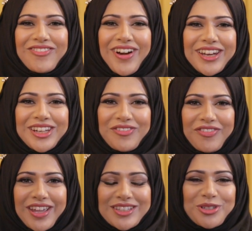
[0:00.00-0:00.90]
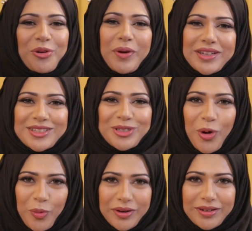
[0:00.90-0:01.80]
Finally friends, your wait is
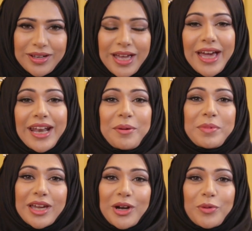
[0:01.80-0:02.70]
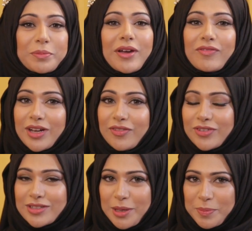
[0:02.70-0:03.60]
over and I'm here with my very
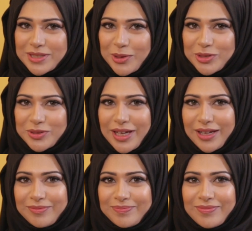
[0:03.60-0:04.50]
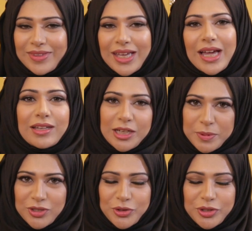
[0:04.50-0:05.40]
first episode today. Let
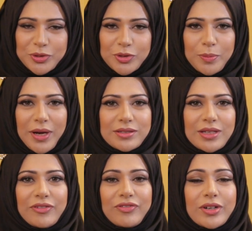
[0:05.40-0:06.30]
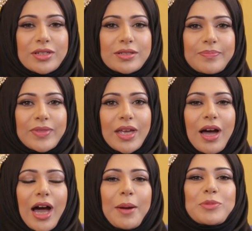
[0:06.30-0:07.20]
me introduce you to myself first.
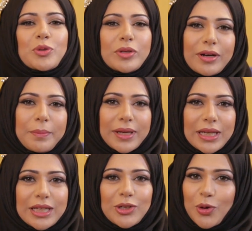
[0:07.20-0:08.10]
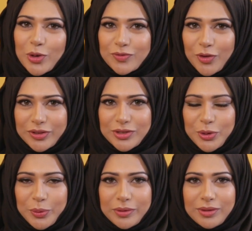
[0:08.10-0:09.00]
I am Zunira Malik, your host for the
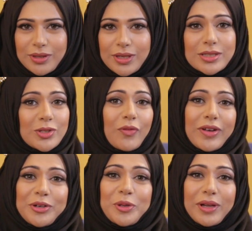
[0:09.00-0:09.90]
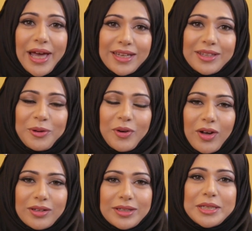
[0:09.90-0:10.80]
show. So whether you like it or
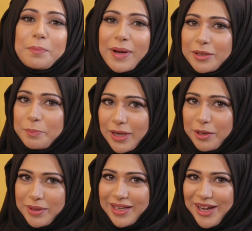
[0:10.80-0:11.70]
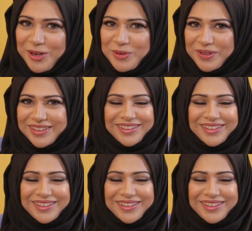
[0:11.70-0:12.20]
not, you better bear me now.